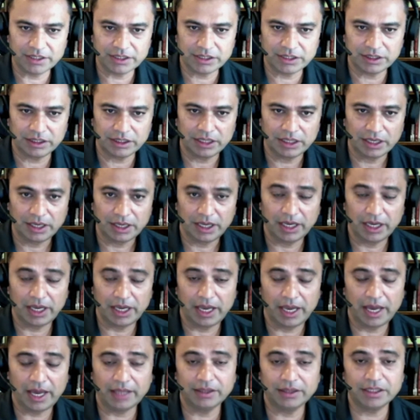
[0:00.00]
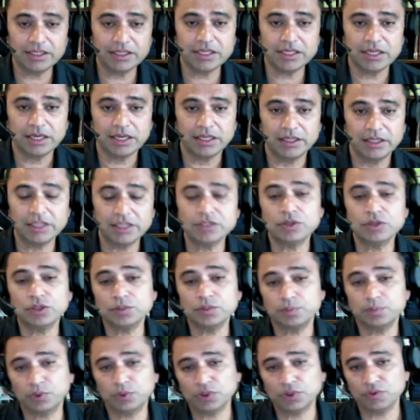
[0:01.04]
uh, and this this
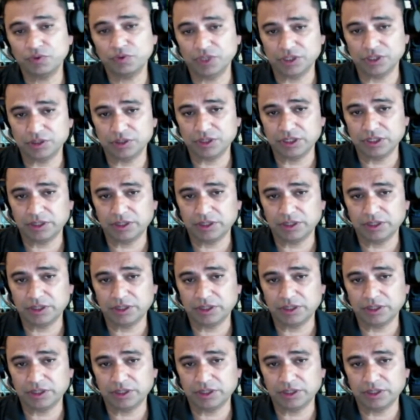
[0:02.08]
goes both ways